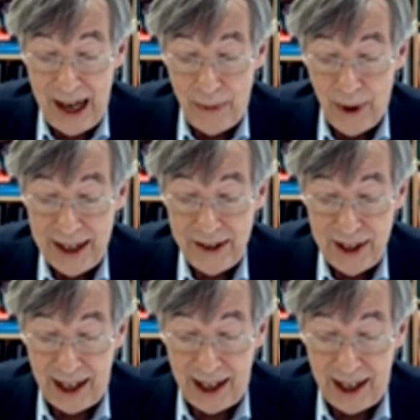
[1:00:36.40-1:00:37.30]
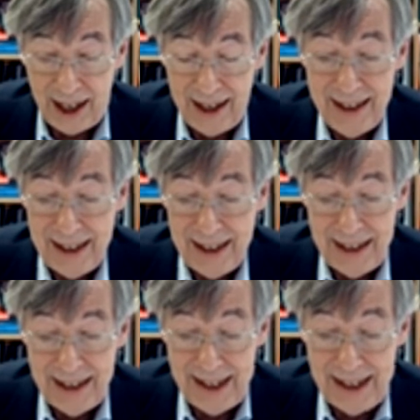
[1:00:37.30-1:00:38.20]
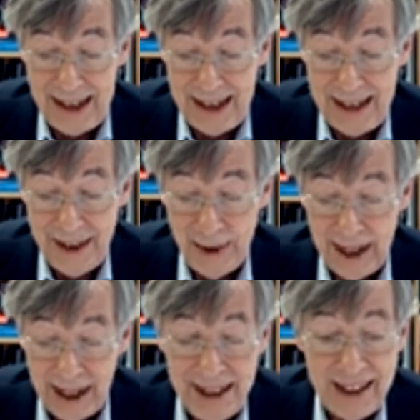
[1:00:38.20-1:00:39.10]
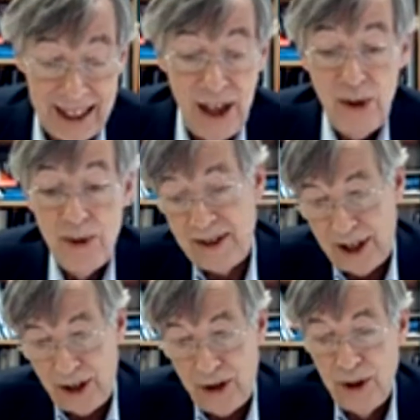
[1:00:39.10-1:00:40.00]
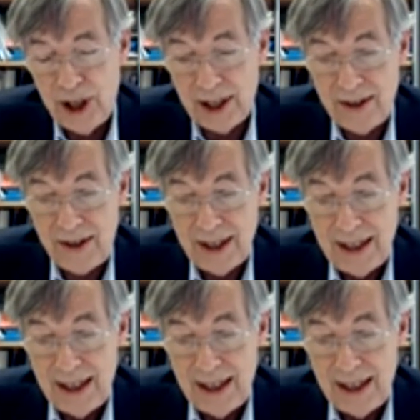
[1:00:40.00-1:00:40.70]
what is done within the EU institutions,